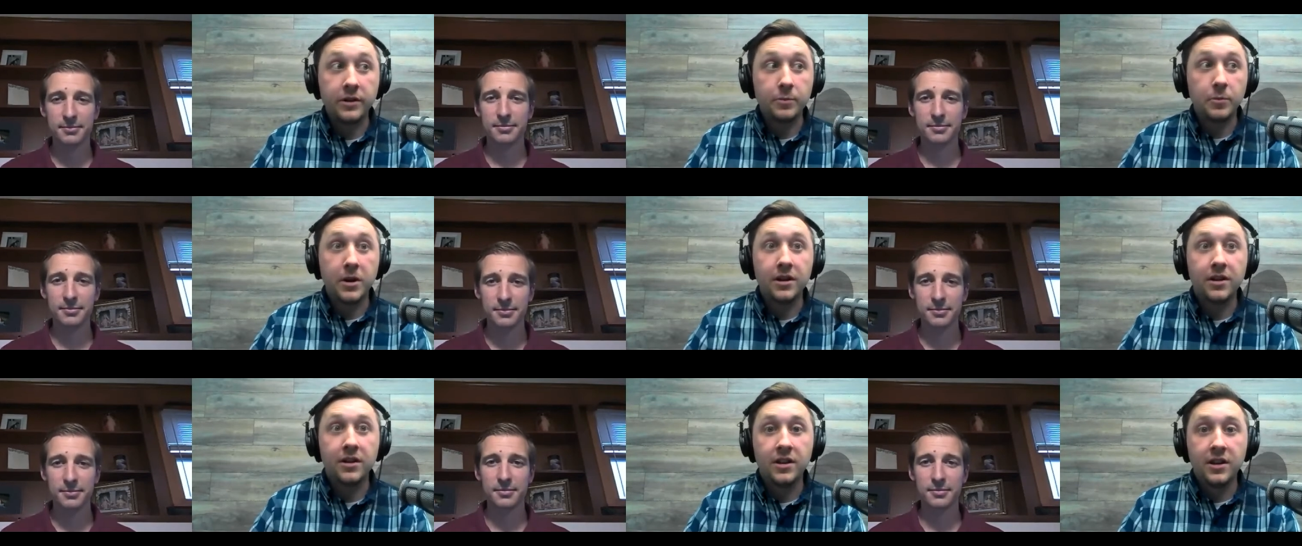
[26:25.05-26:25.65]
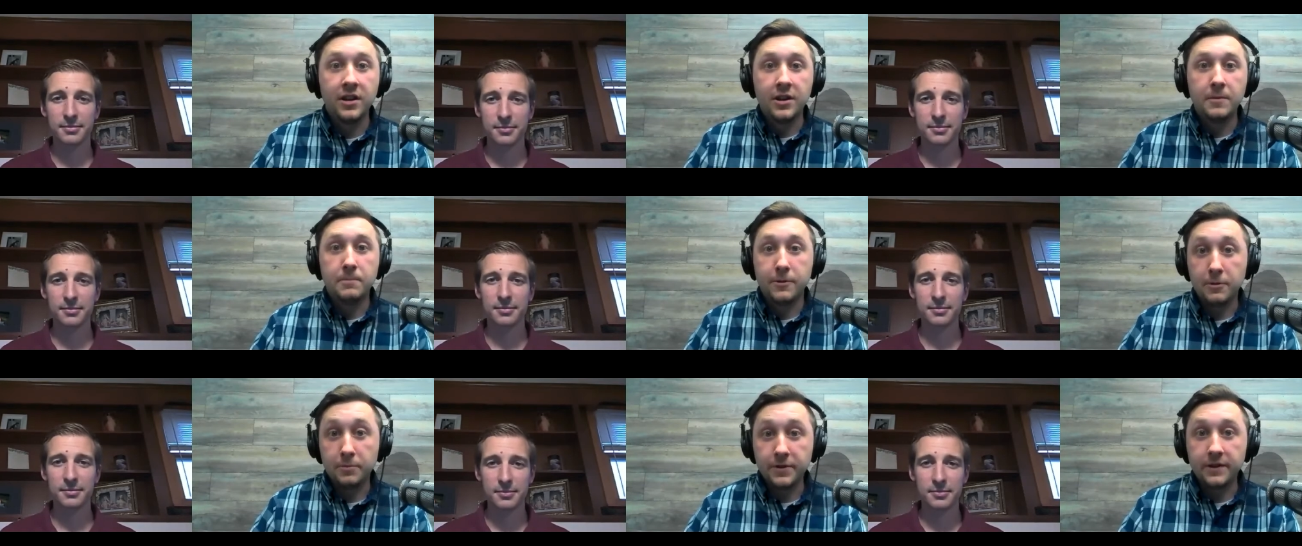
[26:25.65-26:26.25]
Speaker 1: what is my
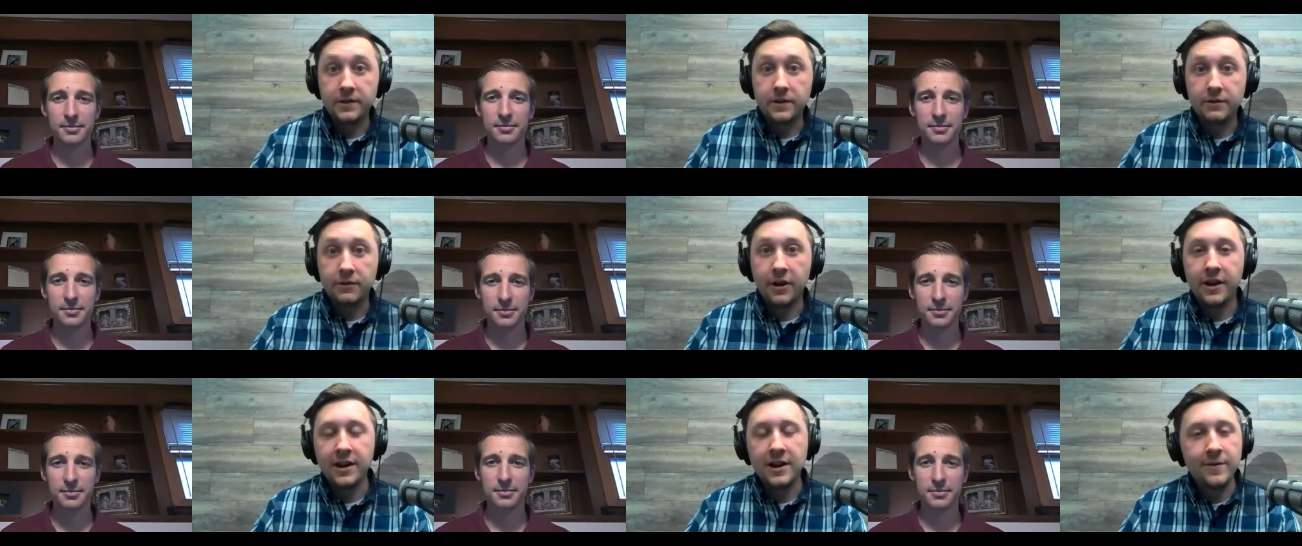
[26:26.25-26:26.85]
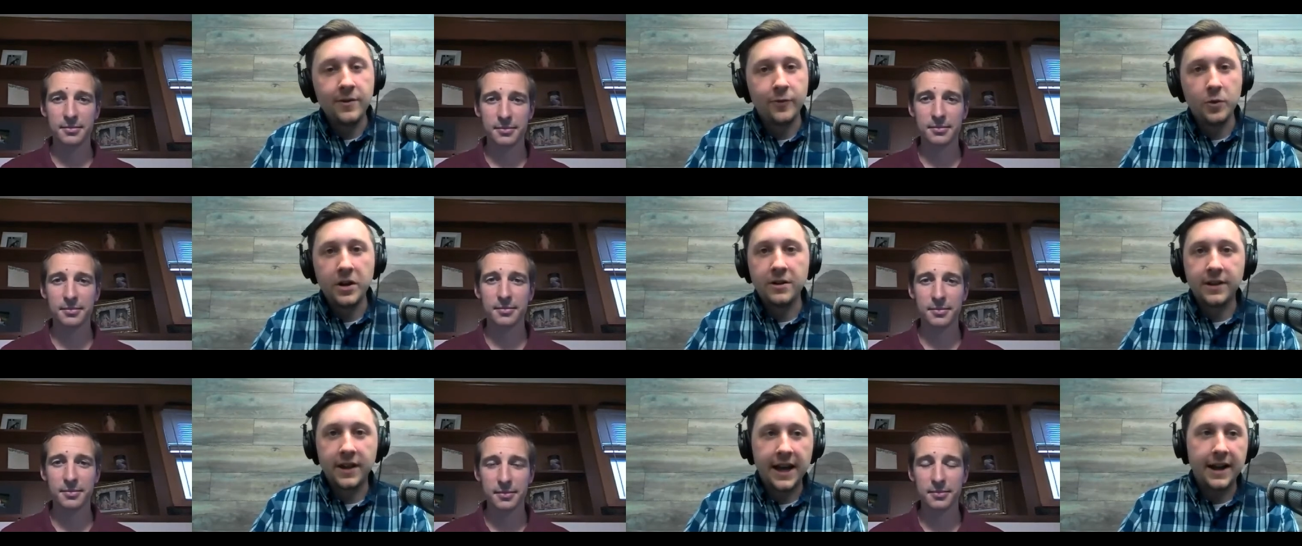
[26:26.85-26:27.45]
purpose, right? And even if
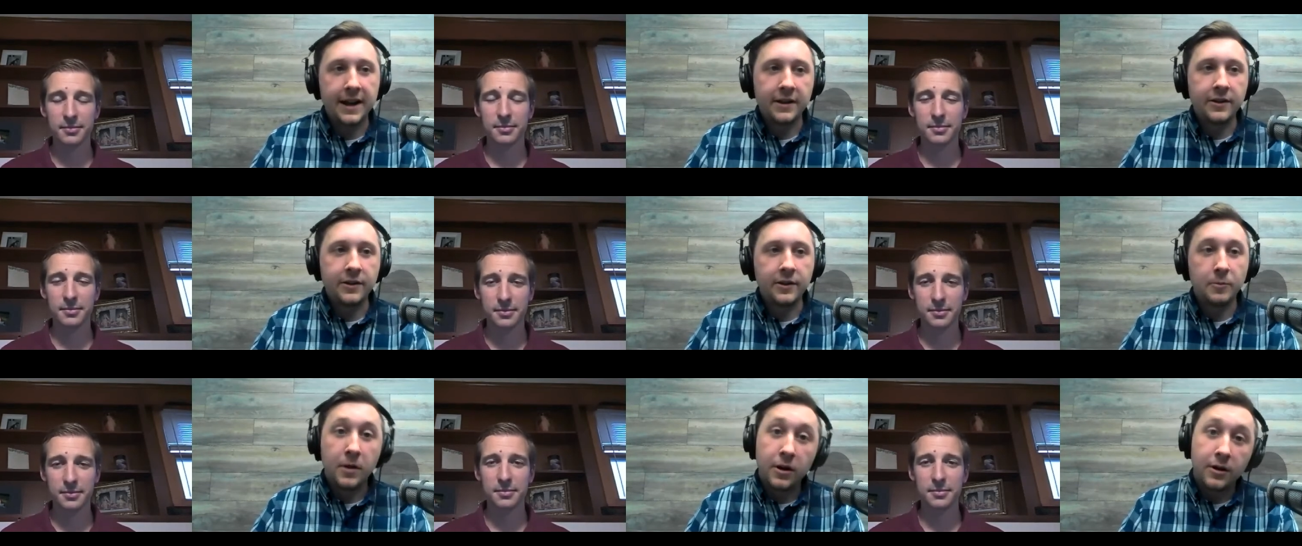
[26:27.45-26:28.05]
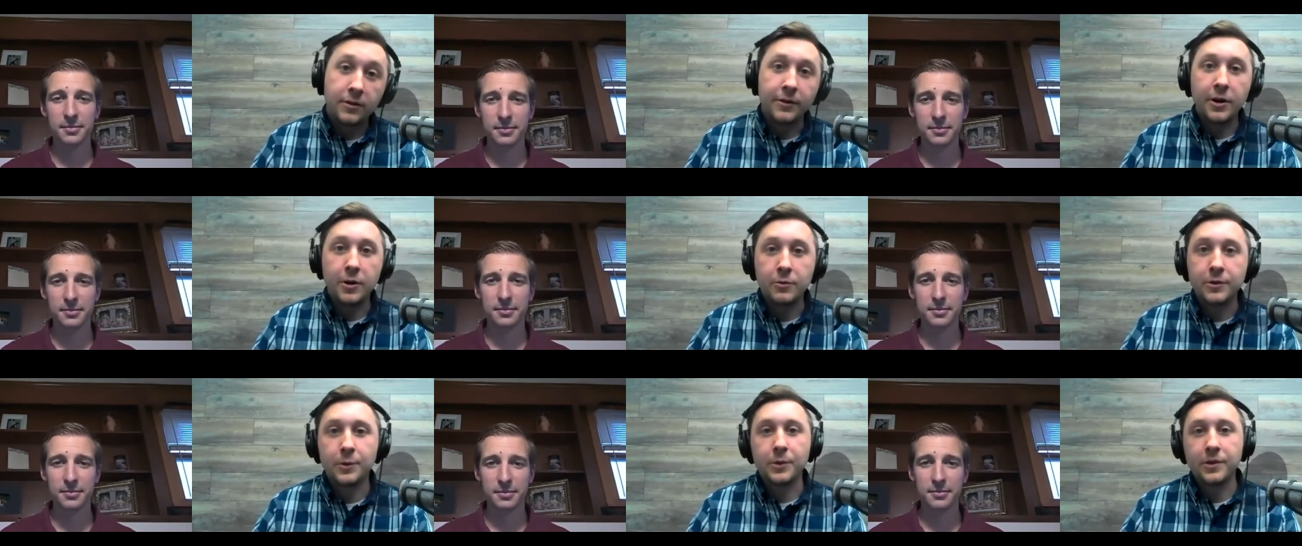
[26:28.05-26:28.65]
we hear the catechism, oh, you
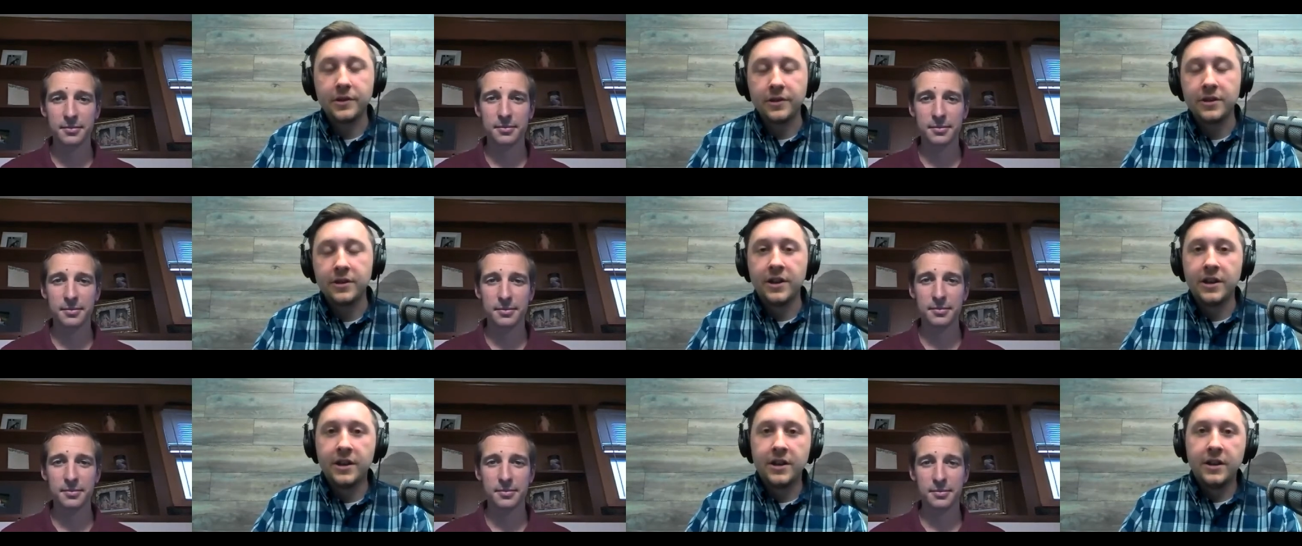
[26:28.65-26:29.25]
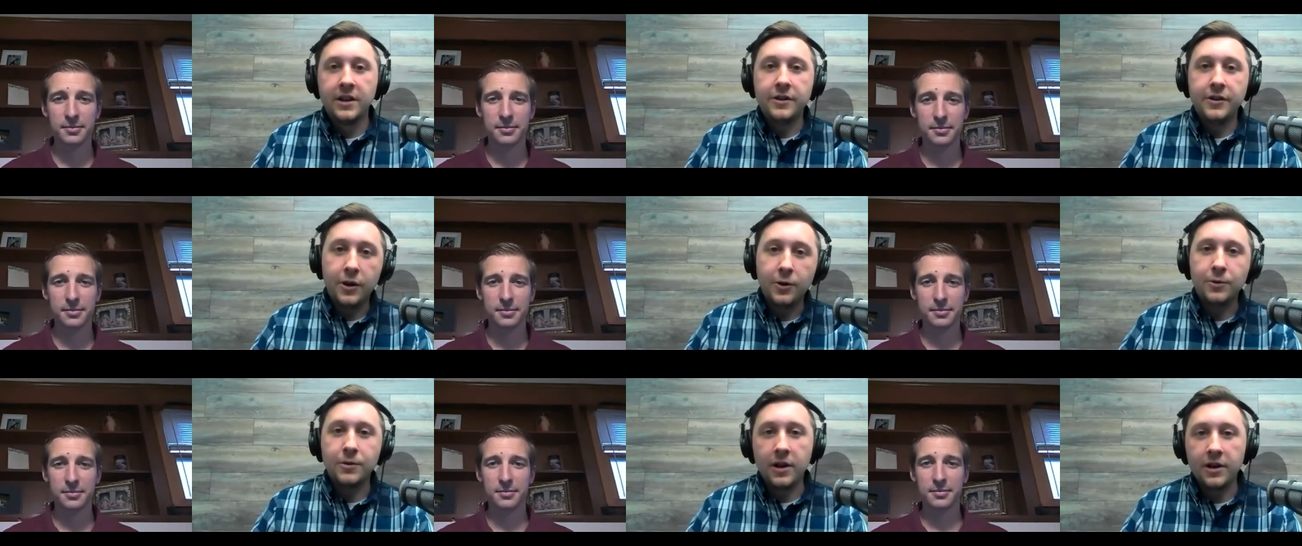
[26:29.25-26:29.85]
know, we're supposed to
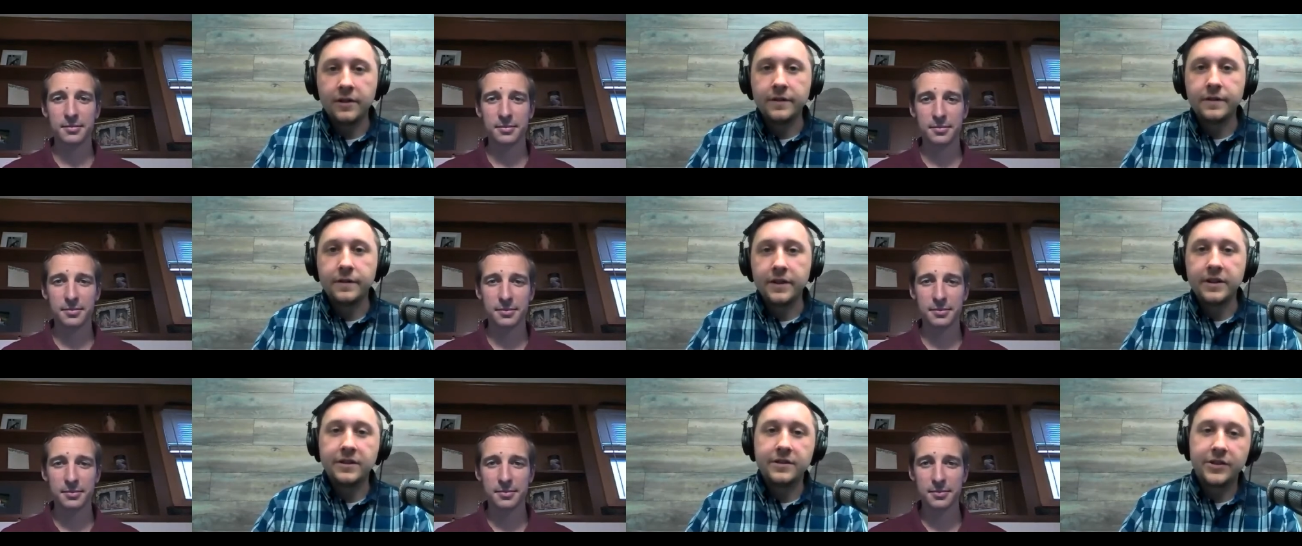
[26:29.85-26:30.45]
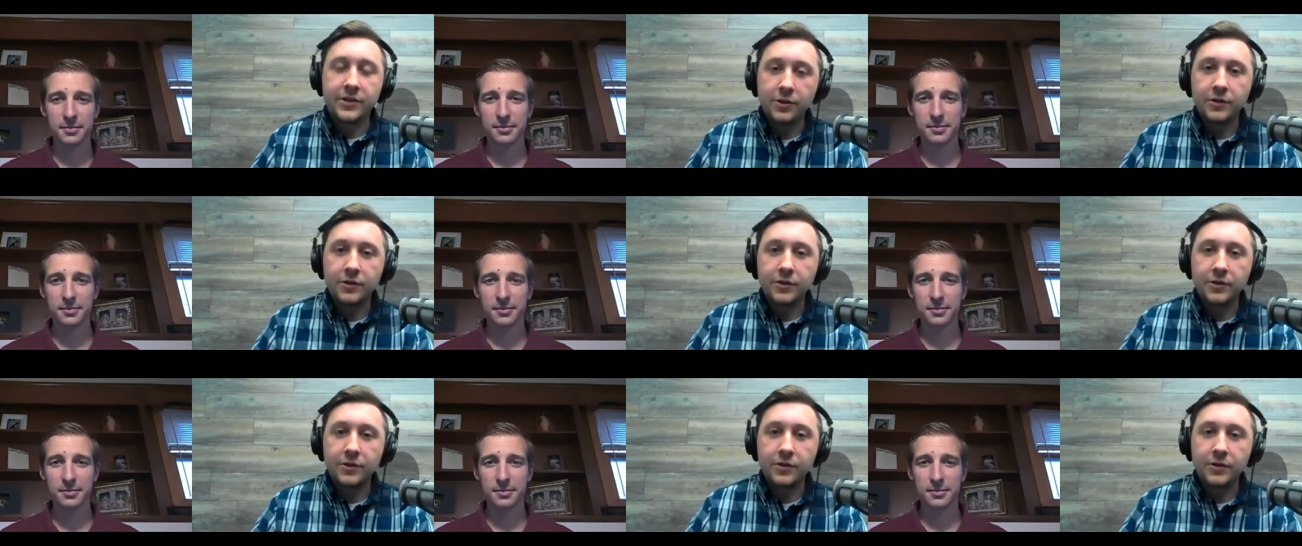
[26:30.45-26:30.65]
know, love, and